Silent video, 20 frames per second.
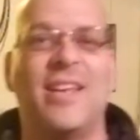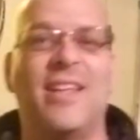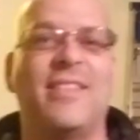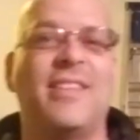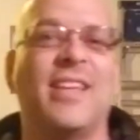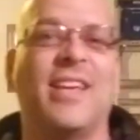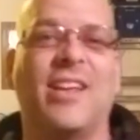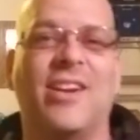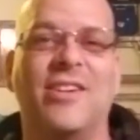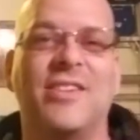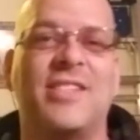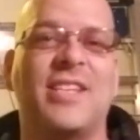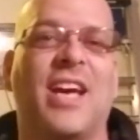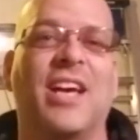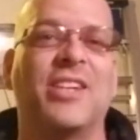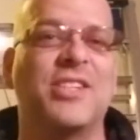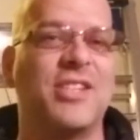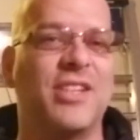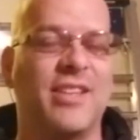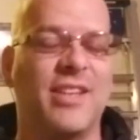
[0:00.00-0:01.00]
at the
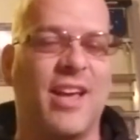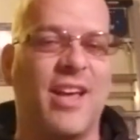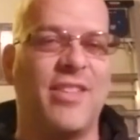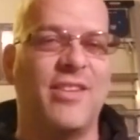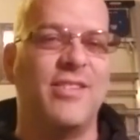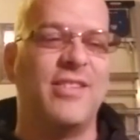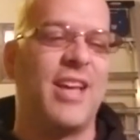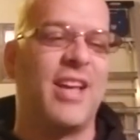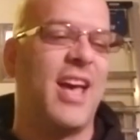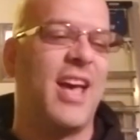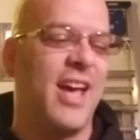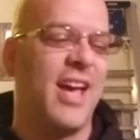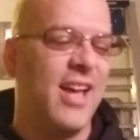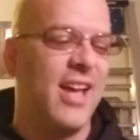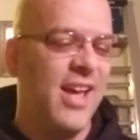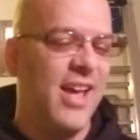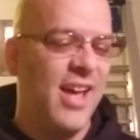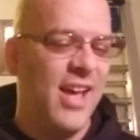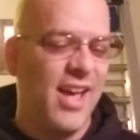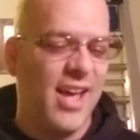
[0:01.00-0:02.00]
intersection the other day
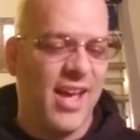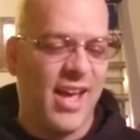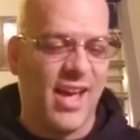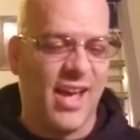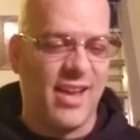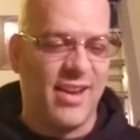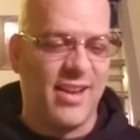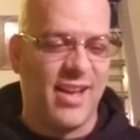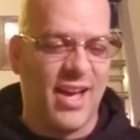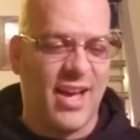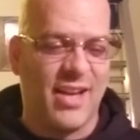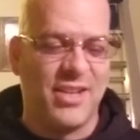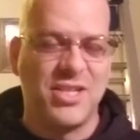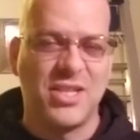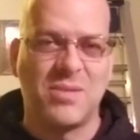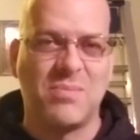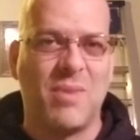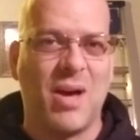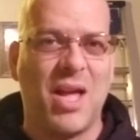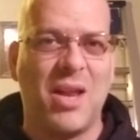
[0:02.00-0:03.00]
and uh,
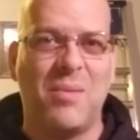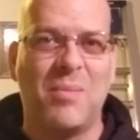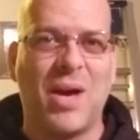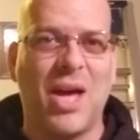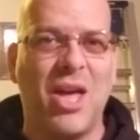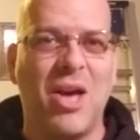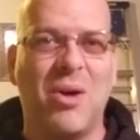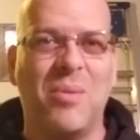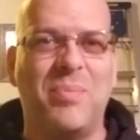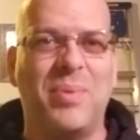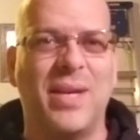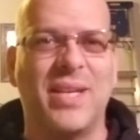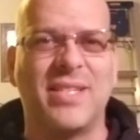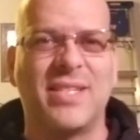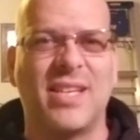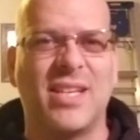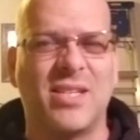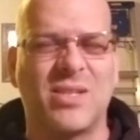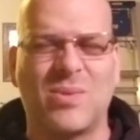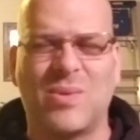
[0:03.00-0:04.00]
just minding my own
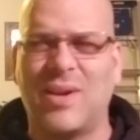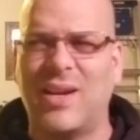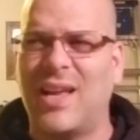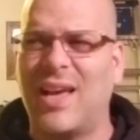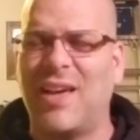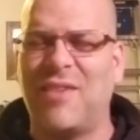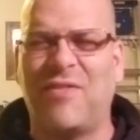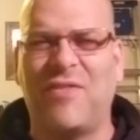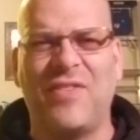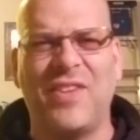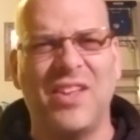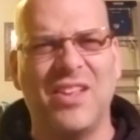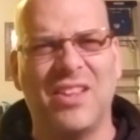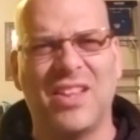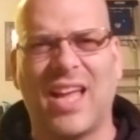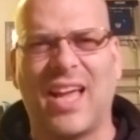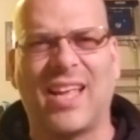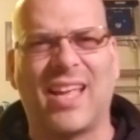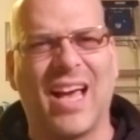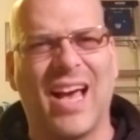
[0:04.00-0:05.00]
business when I feel
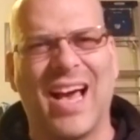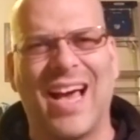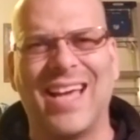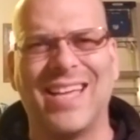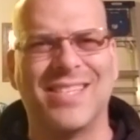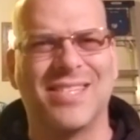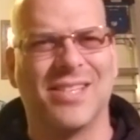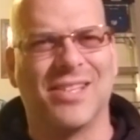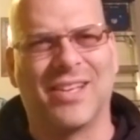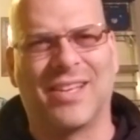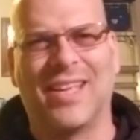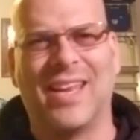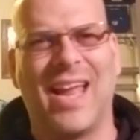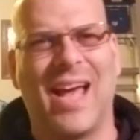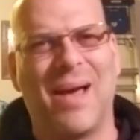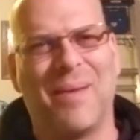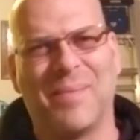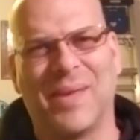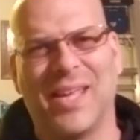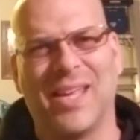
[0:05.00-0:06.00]
like eyes looking
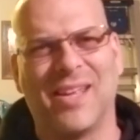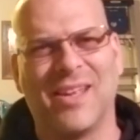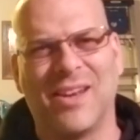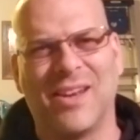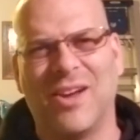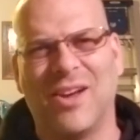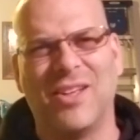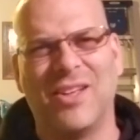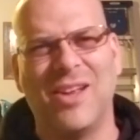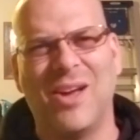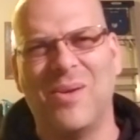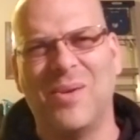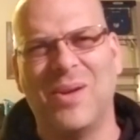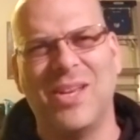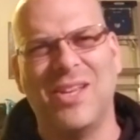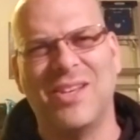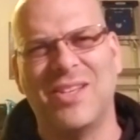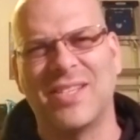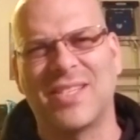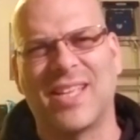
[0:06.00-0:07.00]
at me, you know, you know,
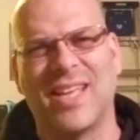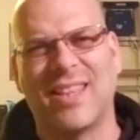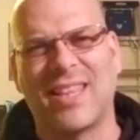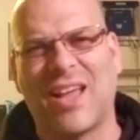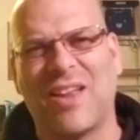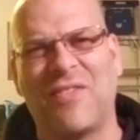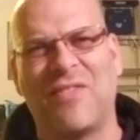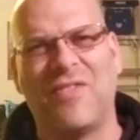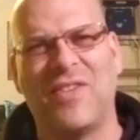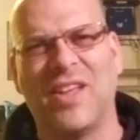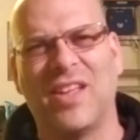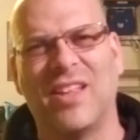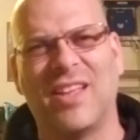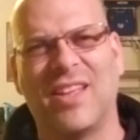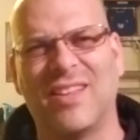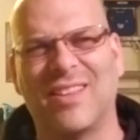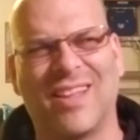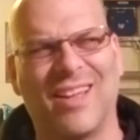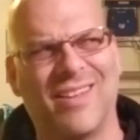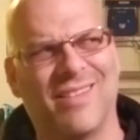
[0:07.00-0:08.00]
when you just get that
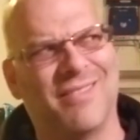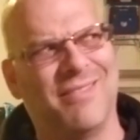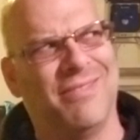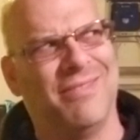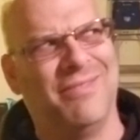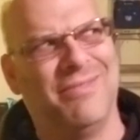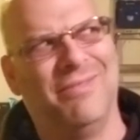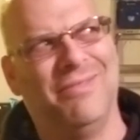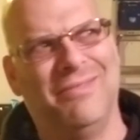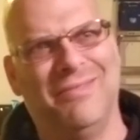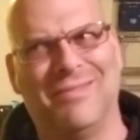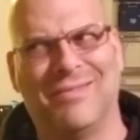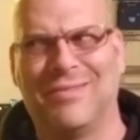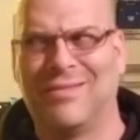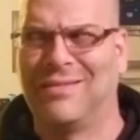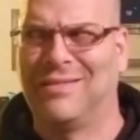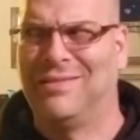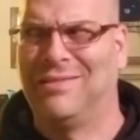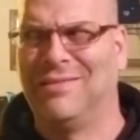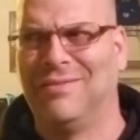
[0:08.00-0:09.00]
feeling like oh,
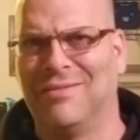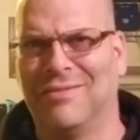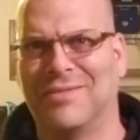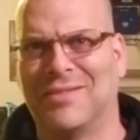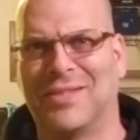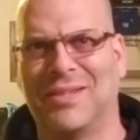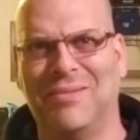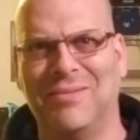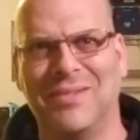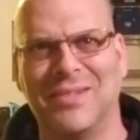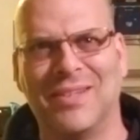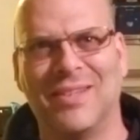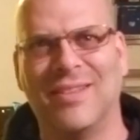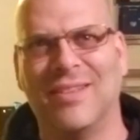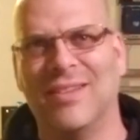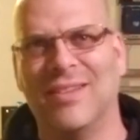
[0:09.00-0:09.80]
someone.